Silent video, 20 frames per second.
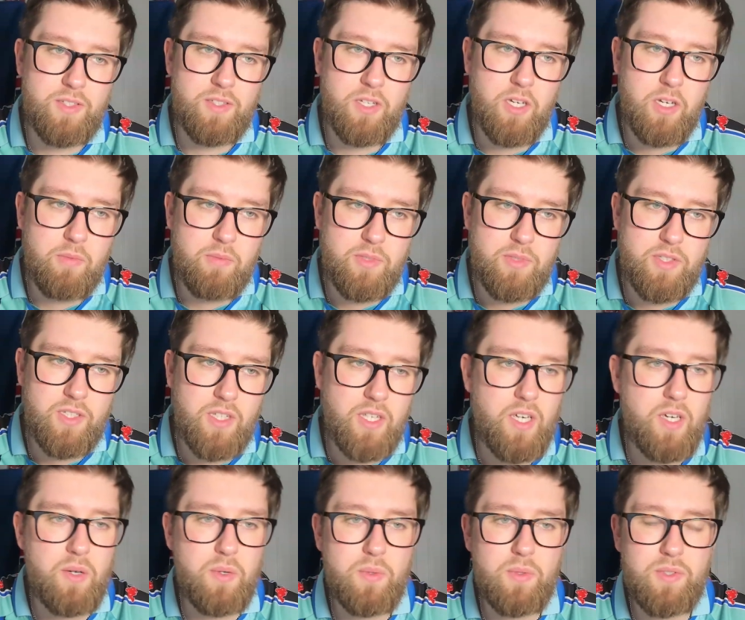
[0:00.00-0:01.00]
terms to
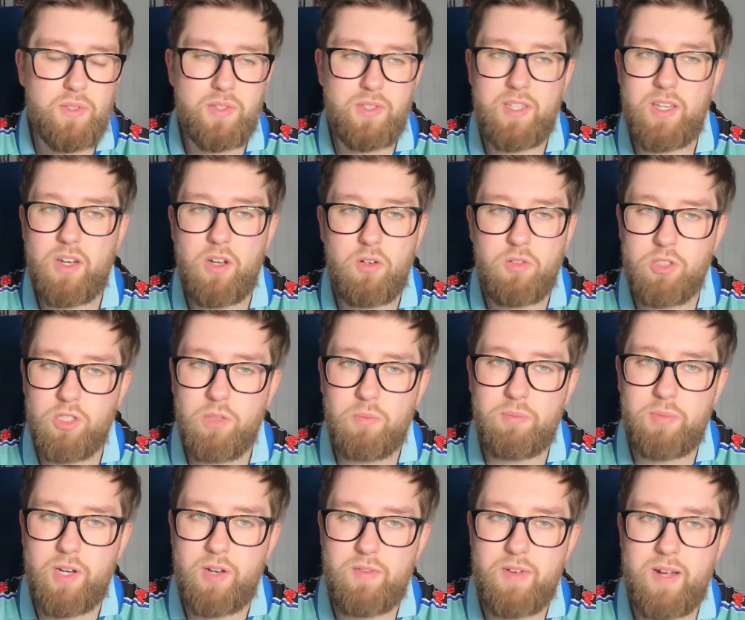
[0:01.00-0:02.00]
use, you know,
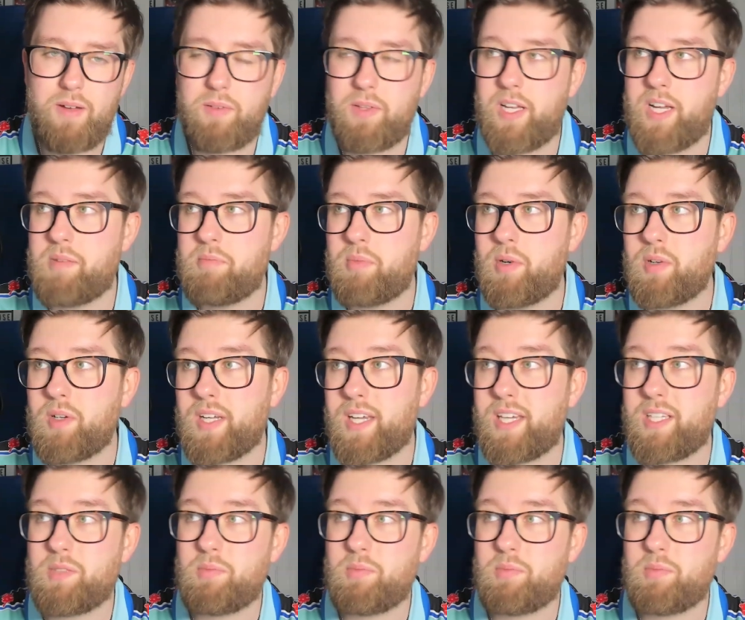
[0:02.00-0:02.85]
jumping around like monkeys,